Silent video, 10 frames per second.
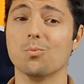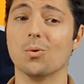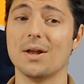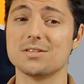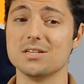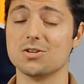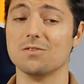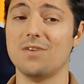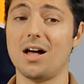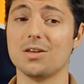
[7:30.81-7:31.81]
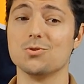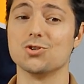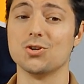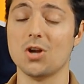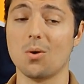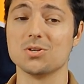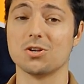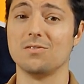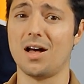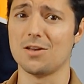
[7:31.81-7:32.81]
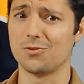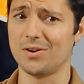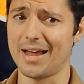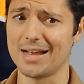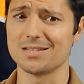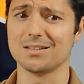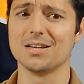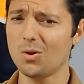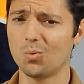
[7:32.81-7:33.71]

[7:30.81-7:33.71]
Werenski's good value. Jeannot is good value for a hits league.